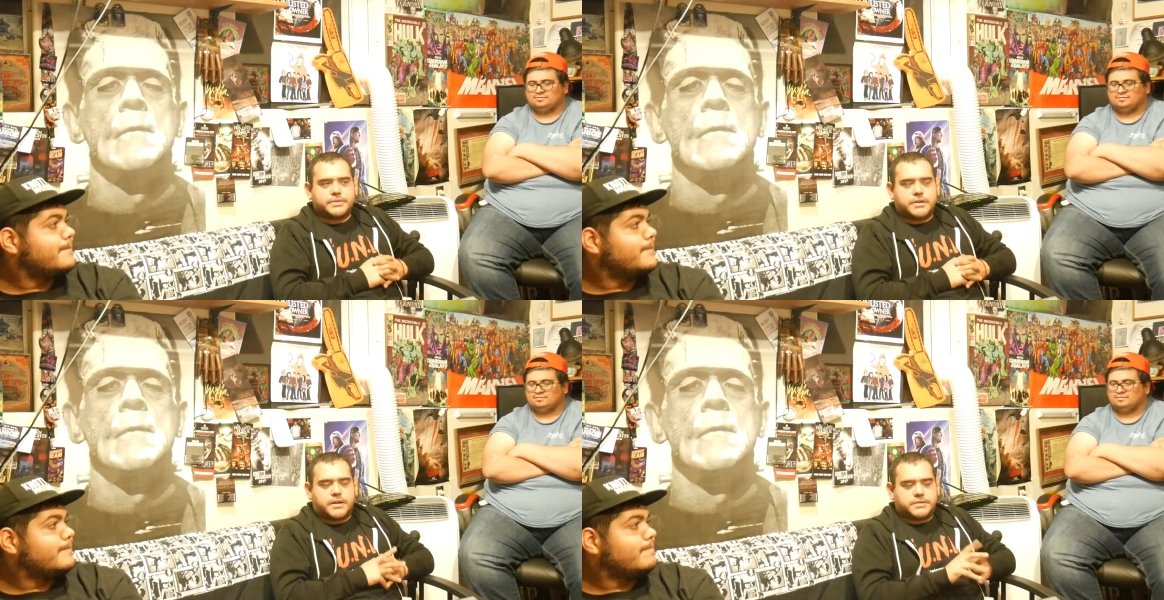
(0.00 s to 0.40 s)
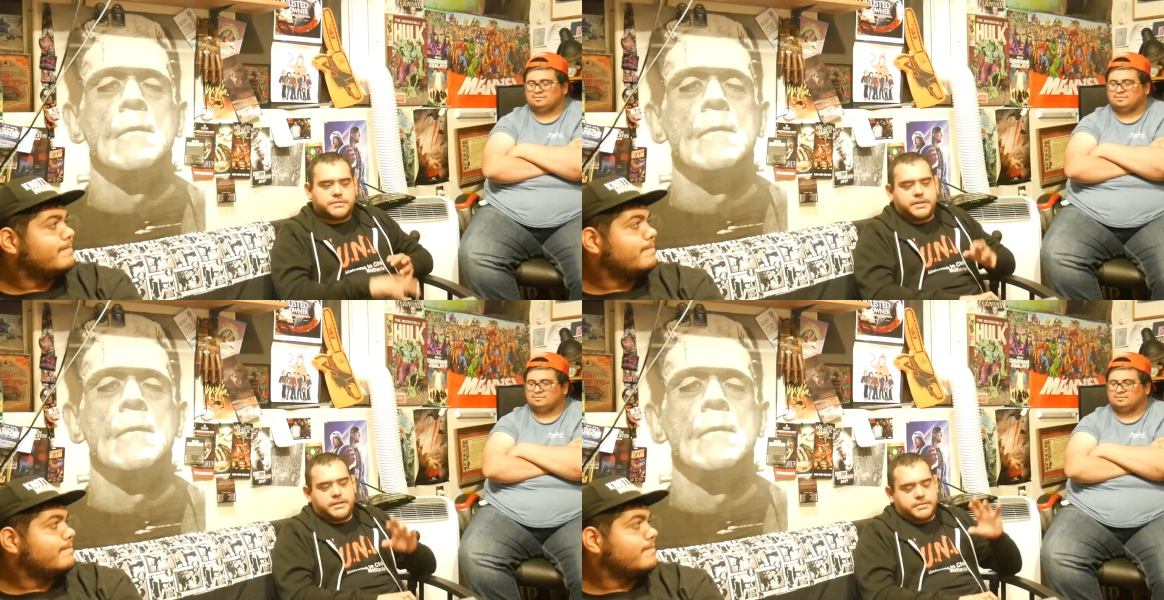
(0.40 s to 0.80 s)
Speaker 1: Hots
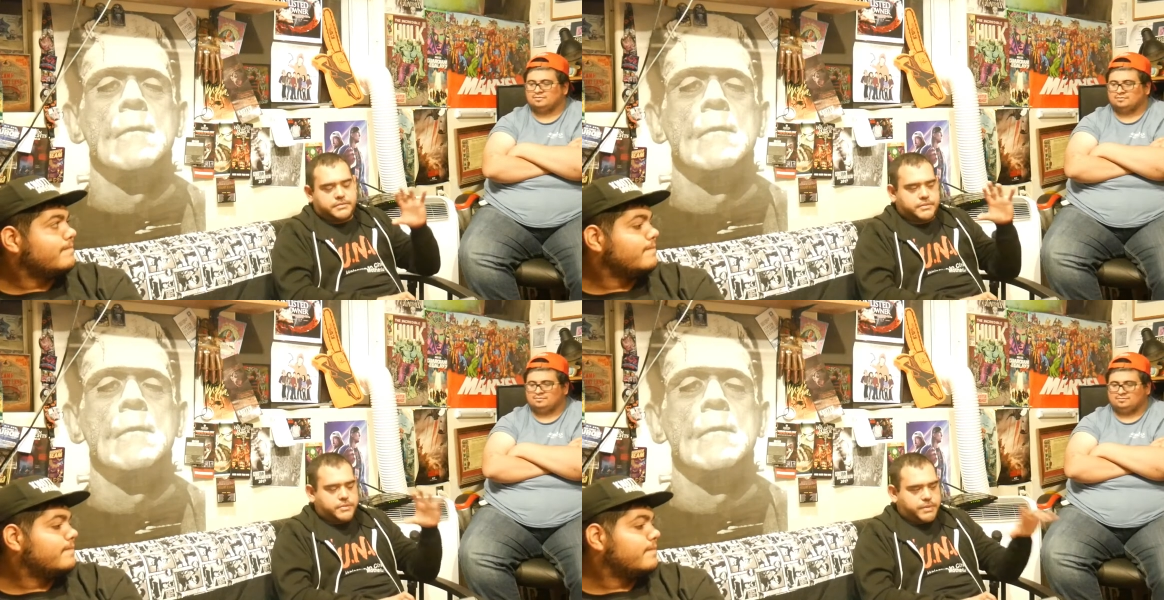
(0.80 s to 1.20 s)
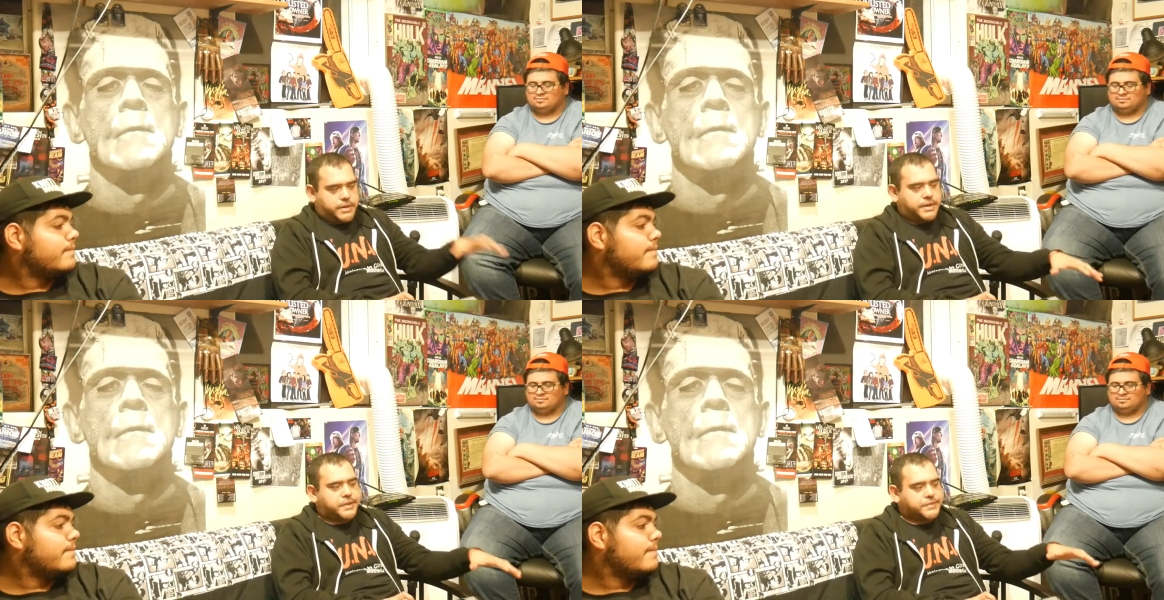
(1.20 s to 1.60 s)
and Queen
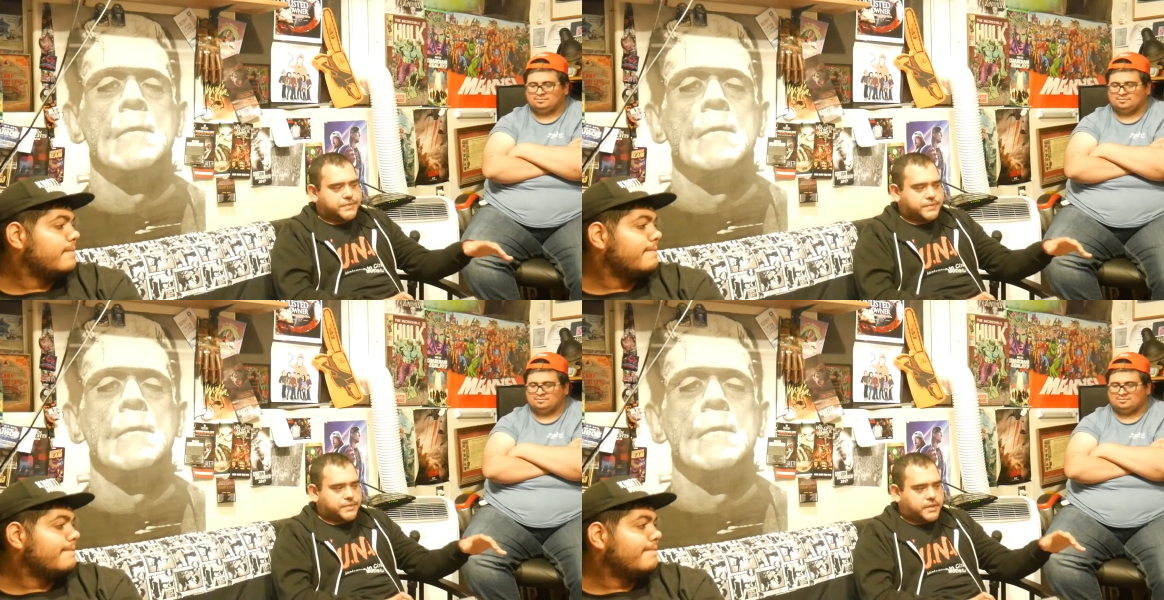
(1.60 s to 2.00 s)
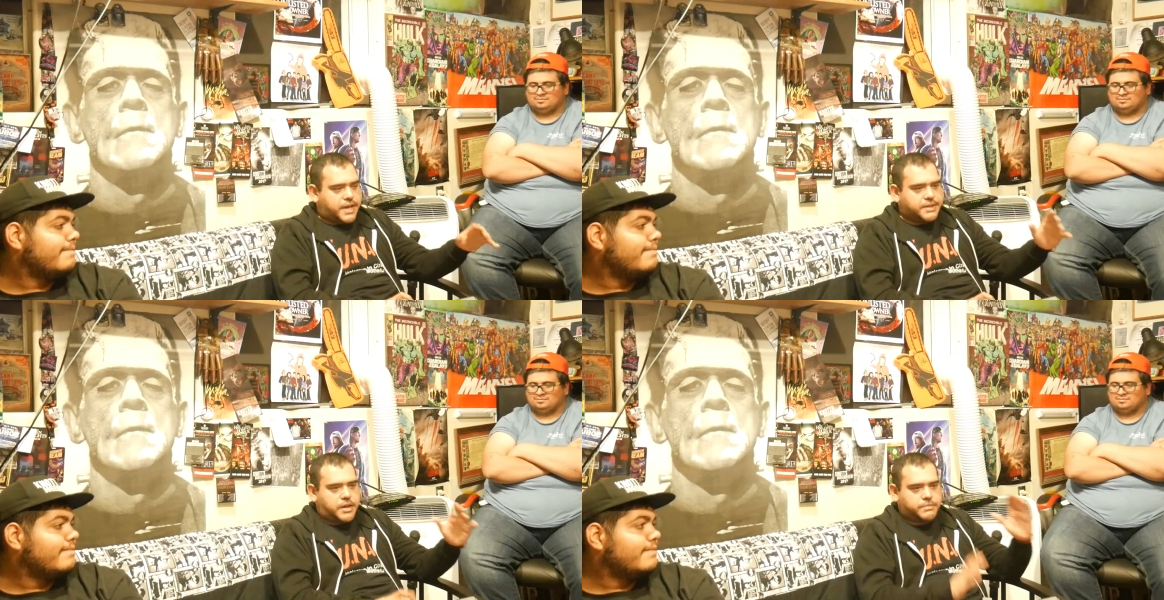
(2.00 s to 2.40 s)
Mary's,
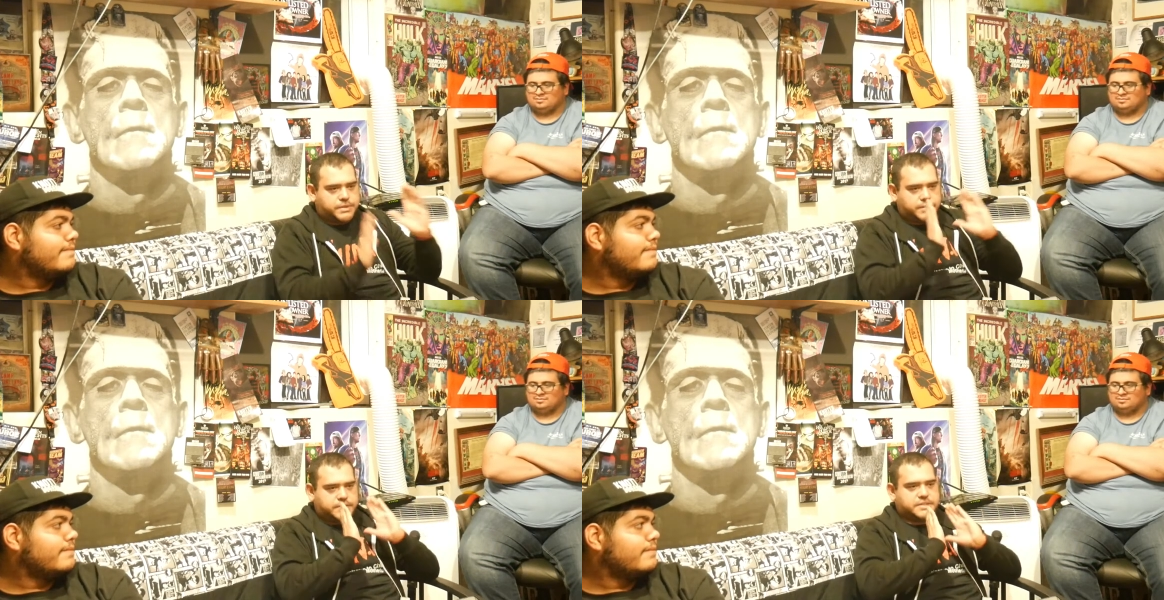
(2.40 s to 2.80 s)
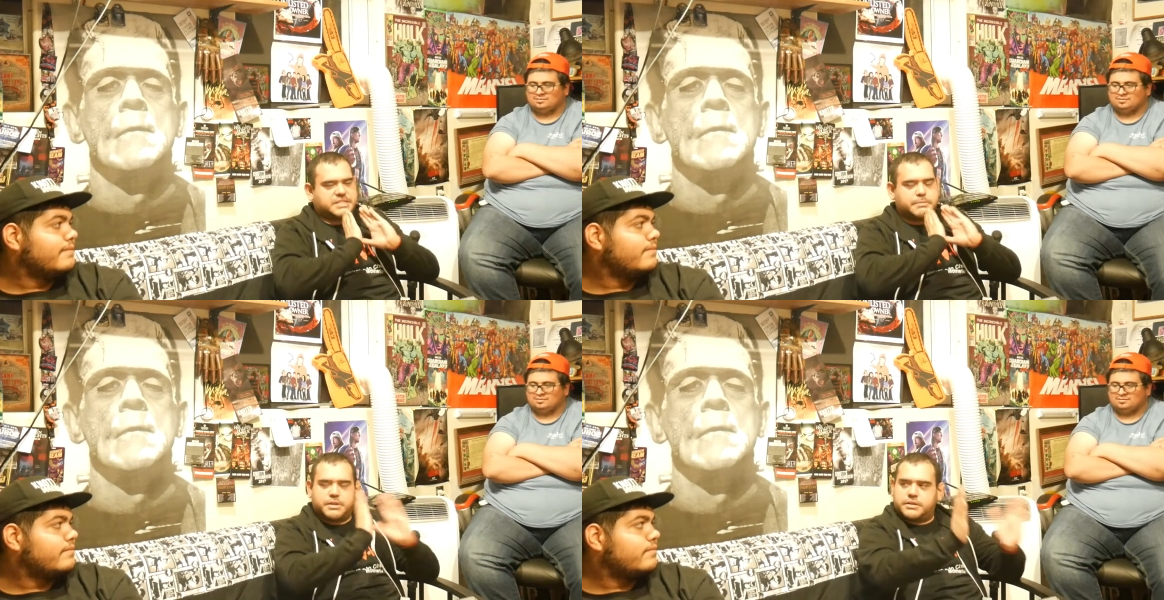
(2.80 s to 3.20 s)
wind up
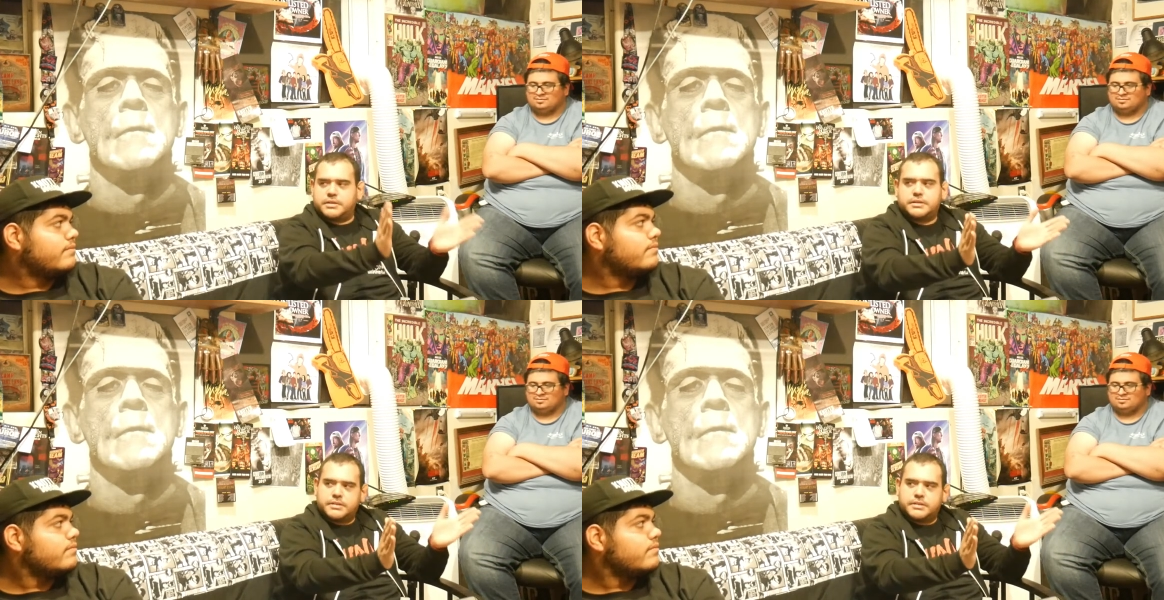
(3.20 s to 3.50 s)
similar.